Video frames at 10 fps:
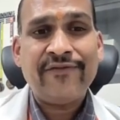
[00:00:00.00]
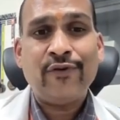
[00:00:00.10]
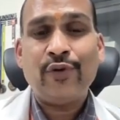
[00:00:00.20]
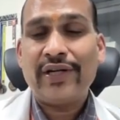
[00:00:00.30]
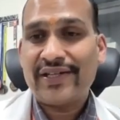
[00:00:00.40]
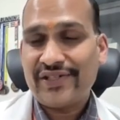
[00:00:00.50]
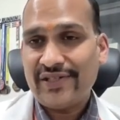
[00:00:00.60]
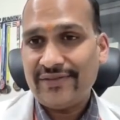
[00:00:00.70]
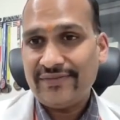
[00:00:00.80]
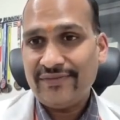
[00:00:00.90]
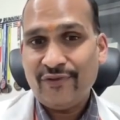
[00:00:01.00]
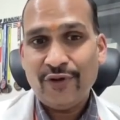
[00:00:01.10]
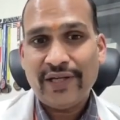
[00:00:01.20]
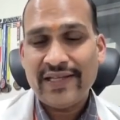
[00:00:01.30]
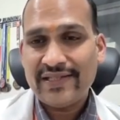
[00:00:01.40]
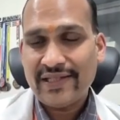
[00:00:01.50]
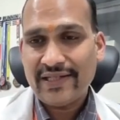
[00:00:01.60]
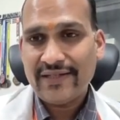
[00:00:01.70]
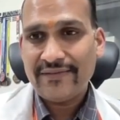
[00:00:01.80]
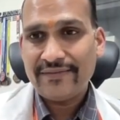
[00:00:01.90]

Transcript: flow reduction for 10 seconds.